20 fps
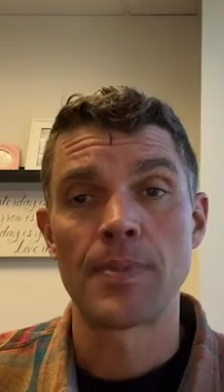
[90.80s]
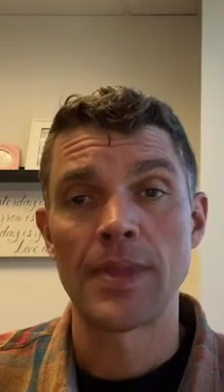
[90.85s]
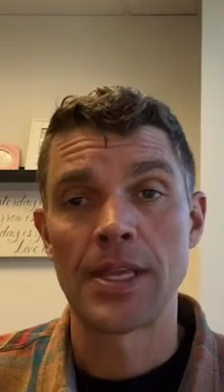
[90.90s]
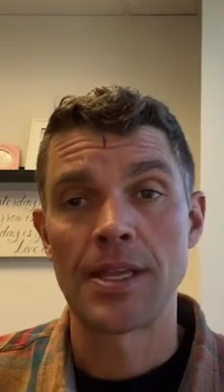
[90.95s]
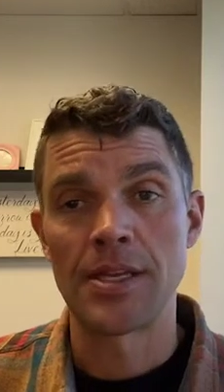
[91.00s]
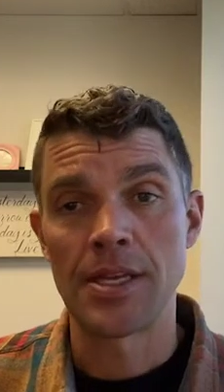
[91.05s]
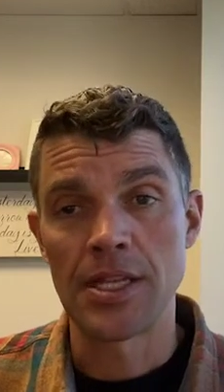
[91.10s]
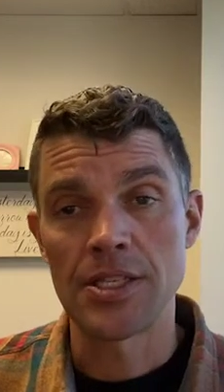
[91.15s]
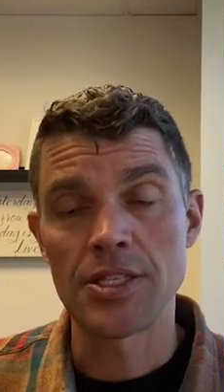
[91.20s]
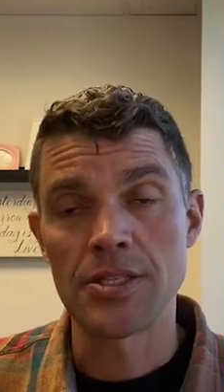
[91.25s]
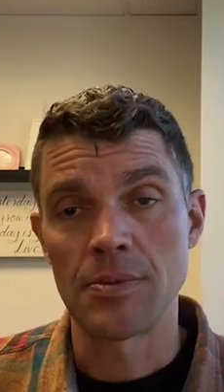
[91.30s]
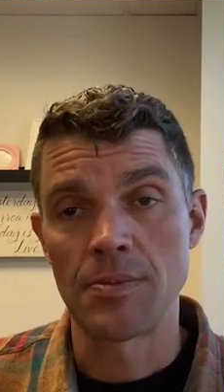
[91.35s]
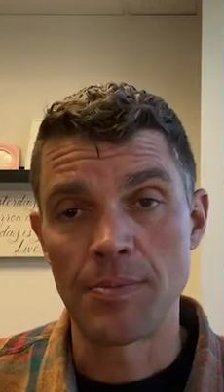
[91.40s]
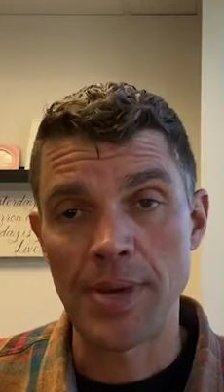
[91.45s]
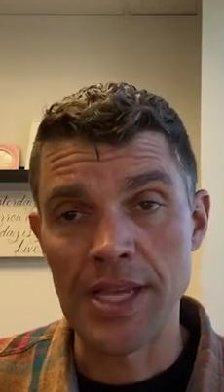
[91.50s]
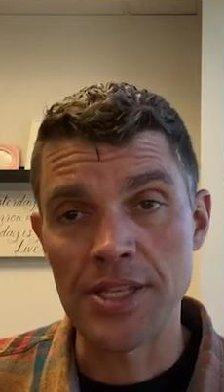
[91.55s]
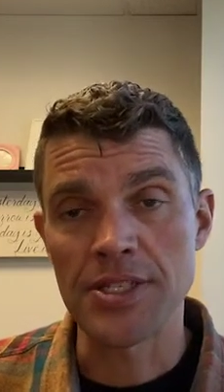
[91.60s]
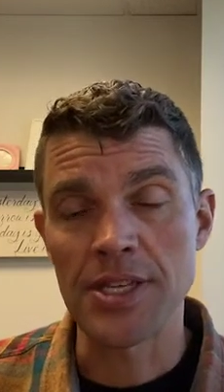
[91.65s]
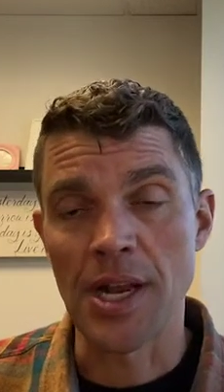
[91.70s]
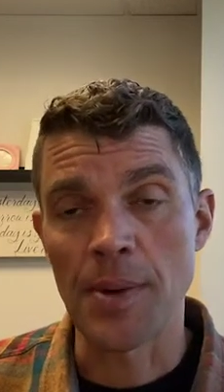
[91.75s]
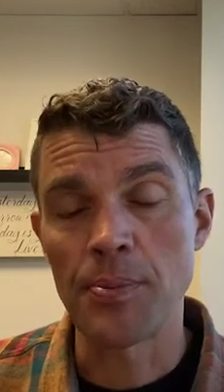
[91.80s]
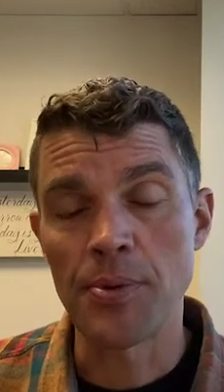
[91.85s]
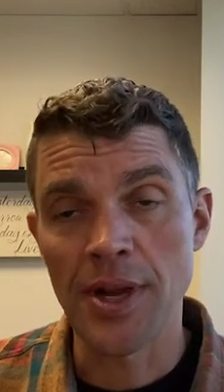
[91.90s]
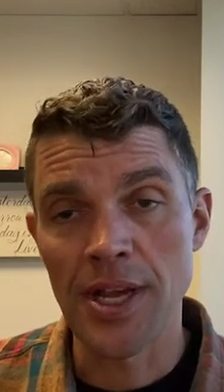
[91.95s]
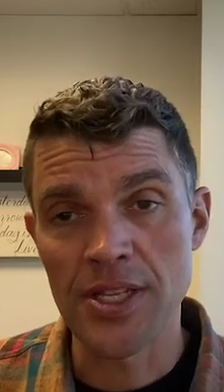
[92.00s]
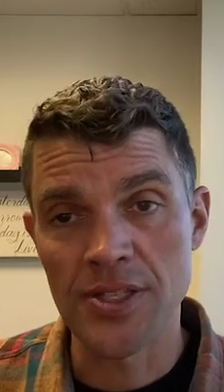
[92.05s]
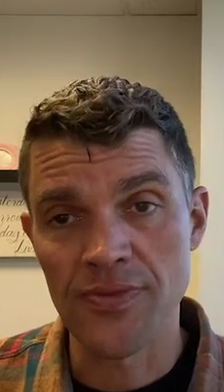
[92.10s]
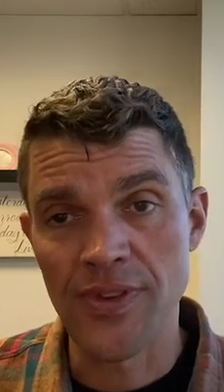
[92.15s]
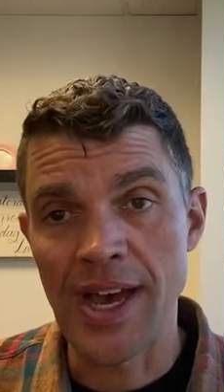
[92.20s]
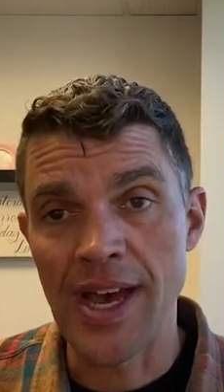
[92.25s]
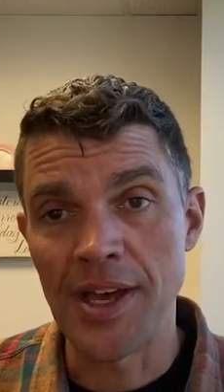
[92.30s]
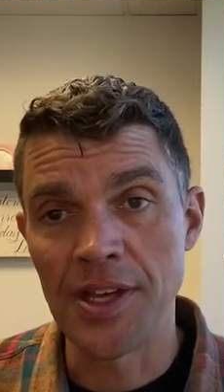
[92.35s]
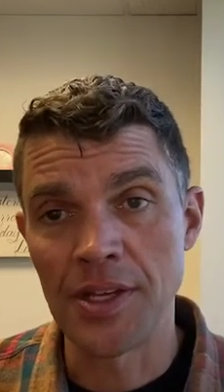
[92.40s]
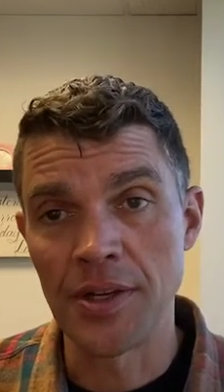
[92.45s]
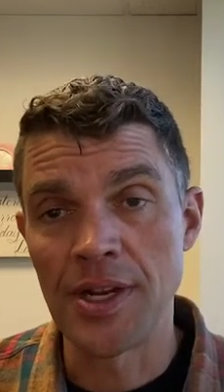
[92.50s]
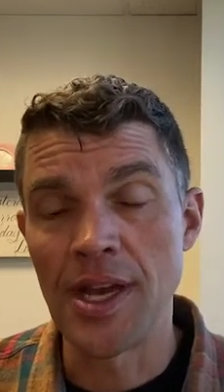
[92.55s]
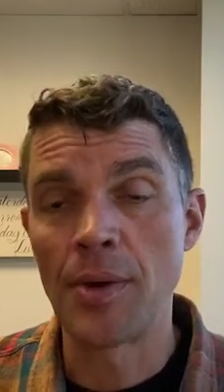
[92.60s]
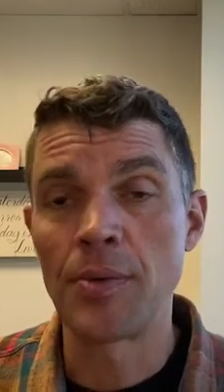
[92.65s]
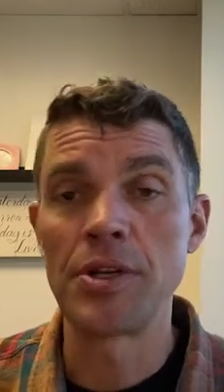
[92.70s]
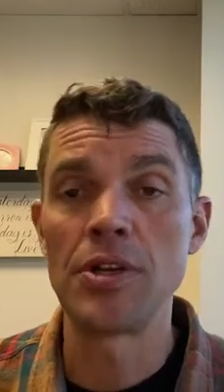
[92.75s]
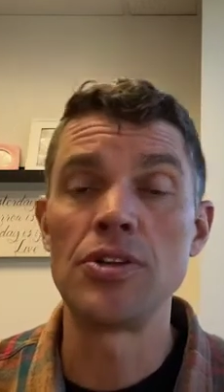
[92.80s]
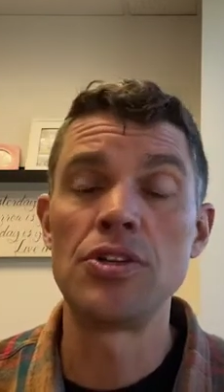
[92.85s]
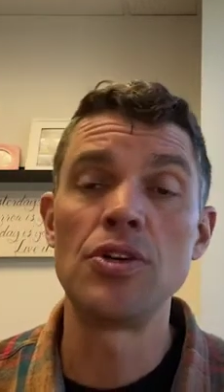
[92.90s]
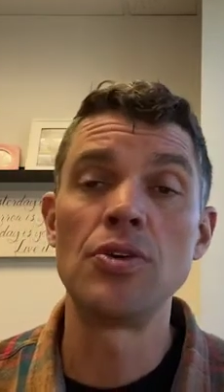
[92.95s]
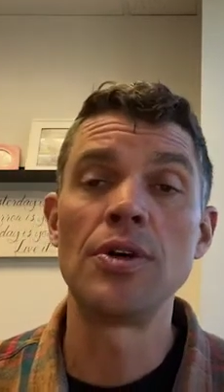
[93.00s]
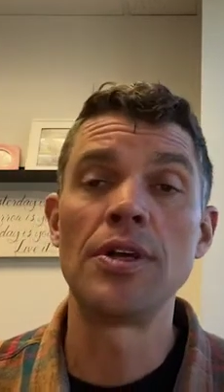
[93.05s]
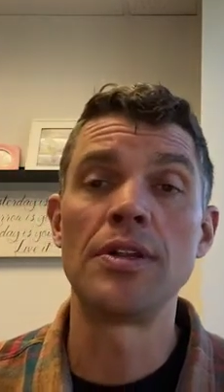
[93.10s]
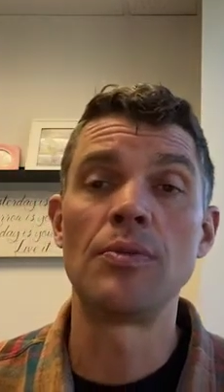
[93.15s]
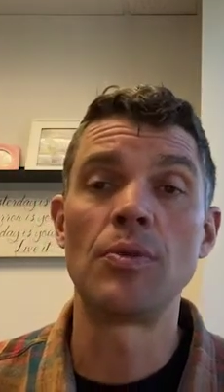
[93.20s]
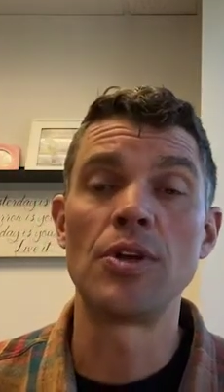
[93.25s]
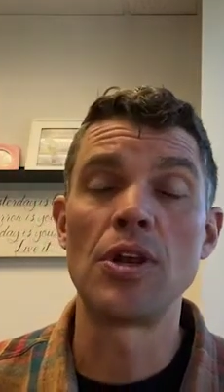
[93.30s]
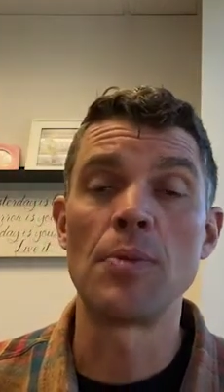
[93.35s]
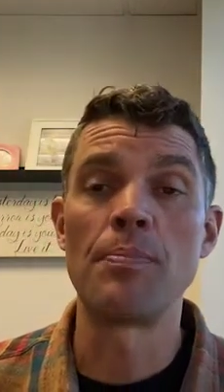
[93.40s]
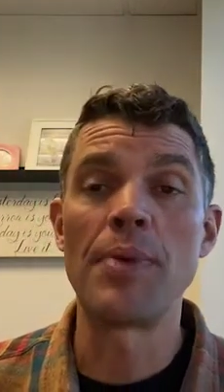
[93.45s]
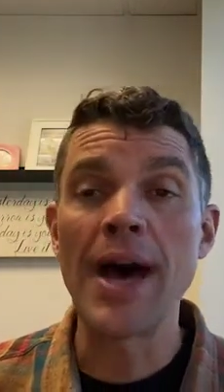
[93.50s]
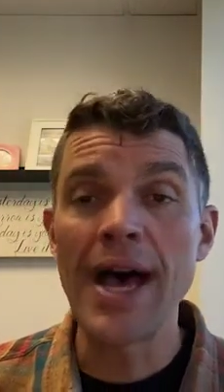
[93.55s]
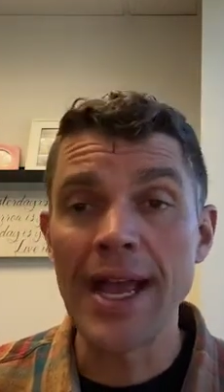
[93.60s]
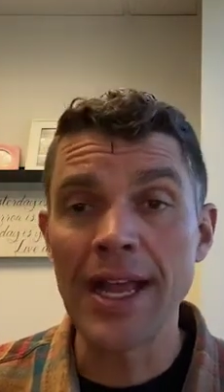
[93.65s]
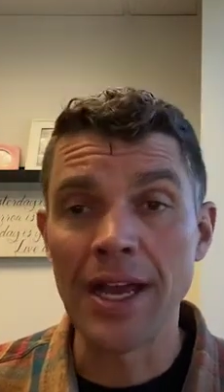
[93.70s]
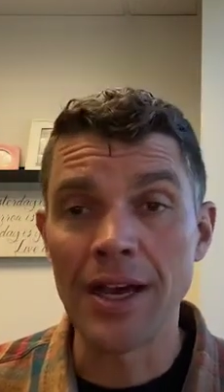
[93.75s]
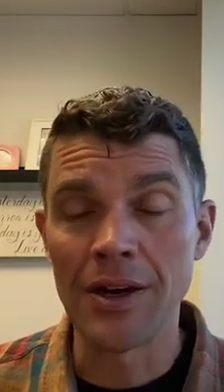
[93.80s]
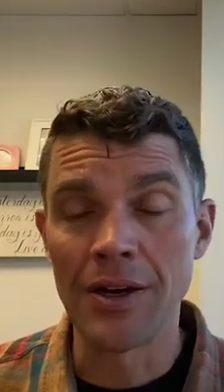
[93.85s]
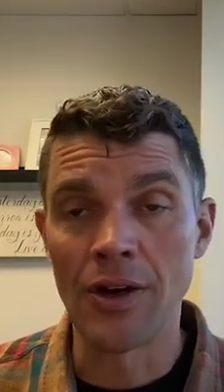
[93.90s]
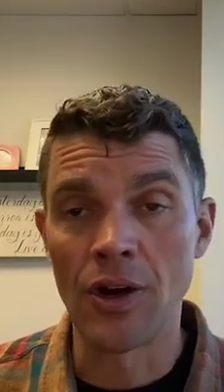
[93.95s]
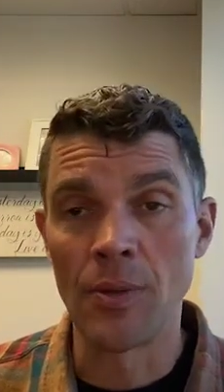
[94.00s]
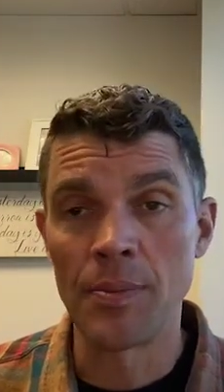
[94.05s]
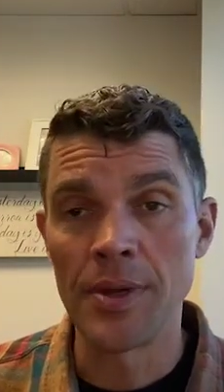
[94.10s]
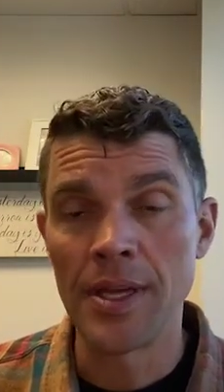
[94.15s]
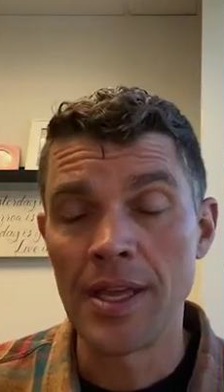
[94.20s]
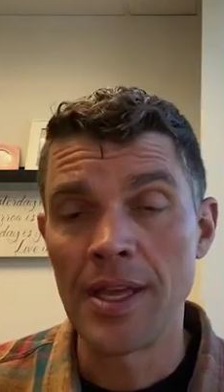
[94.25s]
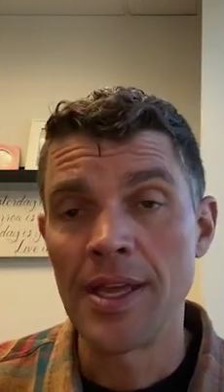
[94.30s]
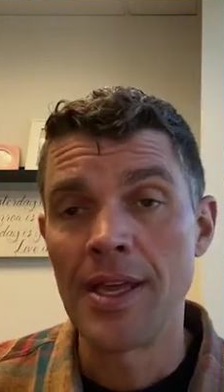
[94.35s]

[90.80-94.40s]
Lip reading: it's based on appraised value. Now, when you're buying a home,